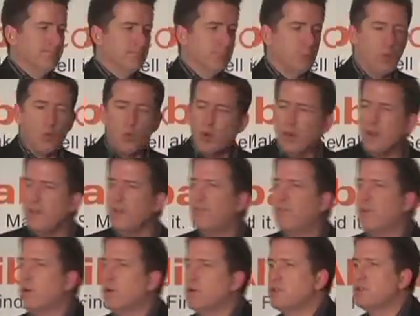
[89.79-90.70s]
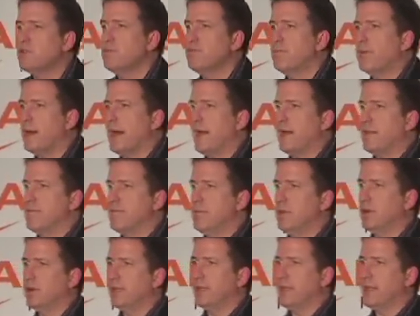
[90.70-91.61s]
But what do the folks who buy the $1
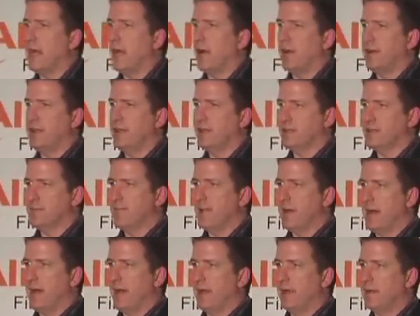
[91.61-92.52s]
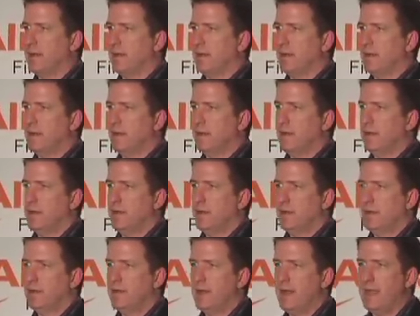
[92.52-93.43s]
million deals buy?
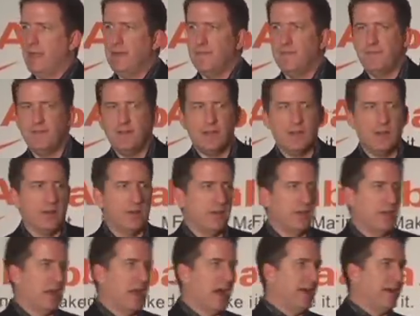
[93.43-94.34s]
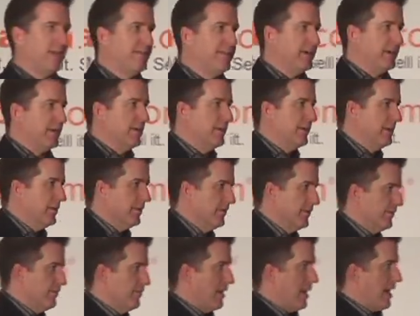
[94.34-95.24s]
The 8-figure and the 9-figure
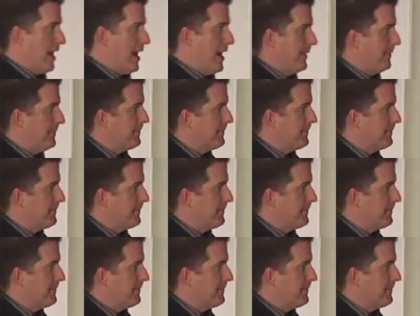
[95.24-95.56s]
deals buy?